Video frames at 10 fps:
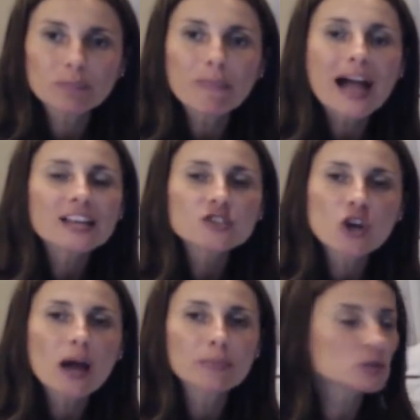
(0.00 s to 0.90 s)
My
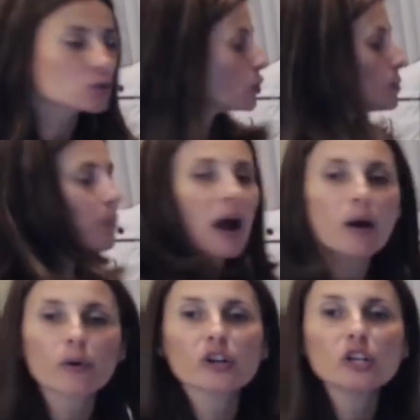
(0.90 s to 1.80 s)
job is to
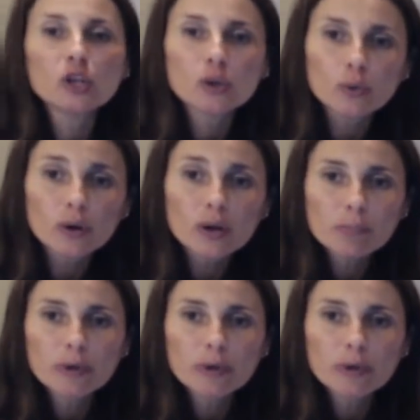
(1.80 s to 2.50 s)
empower you